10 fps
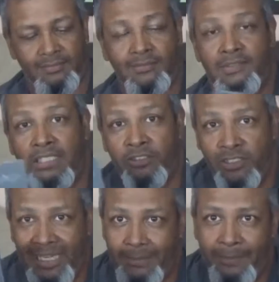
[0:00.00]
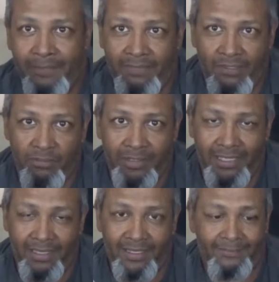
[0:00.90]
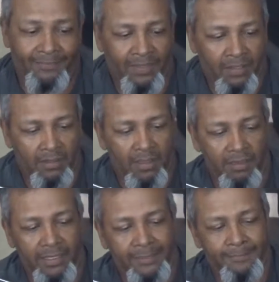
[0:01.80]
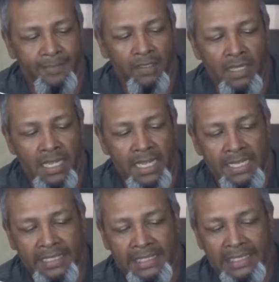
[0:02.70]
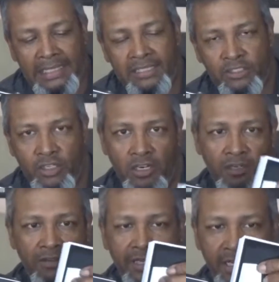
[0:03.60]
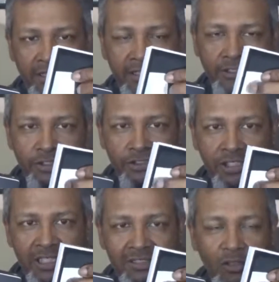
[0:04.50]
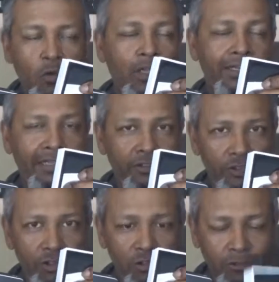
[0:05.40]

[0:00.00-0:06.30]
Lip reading: here's the Ipv3 Li. Alright? And this card right here that you see is the quality control.